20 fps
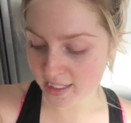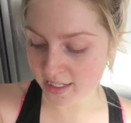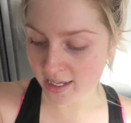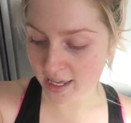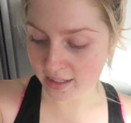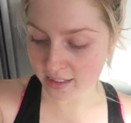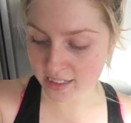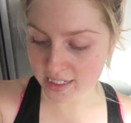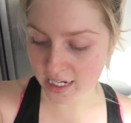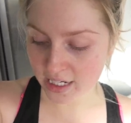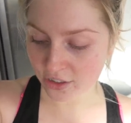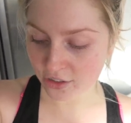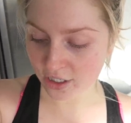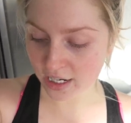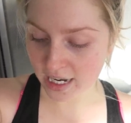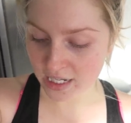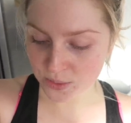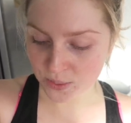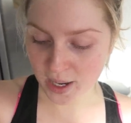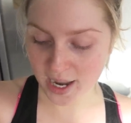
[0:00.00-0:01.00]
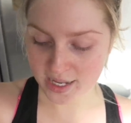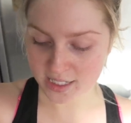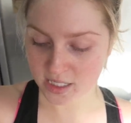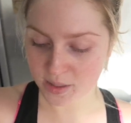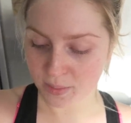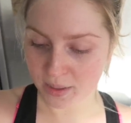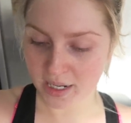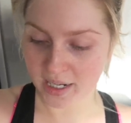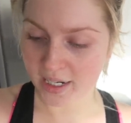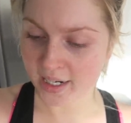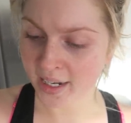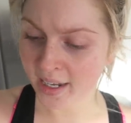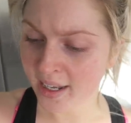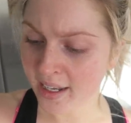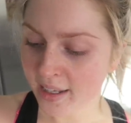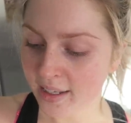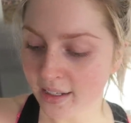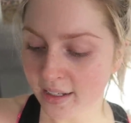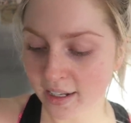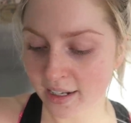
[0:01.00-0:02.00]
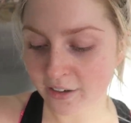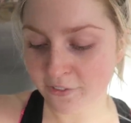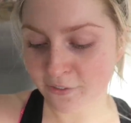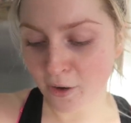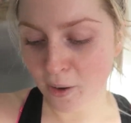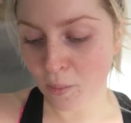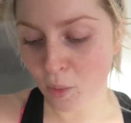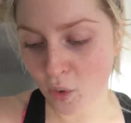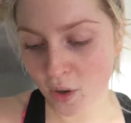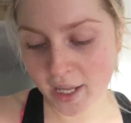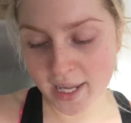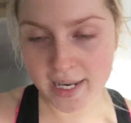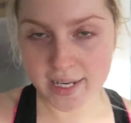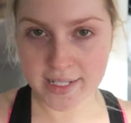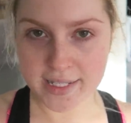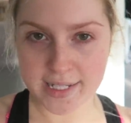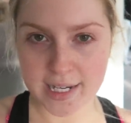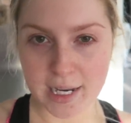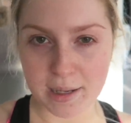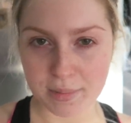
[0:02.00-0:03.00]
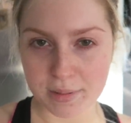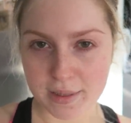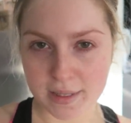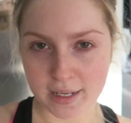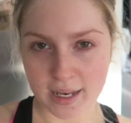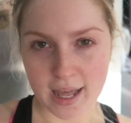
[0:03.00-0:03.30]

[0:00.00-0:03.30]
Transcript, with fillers: And the other day you guys were asking me like for a more in-depth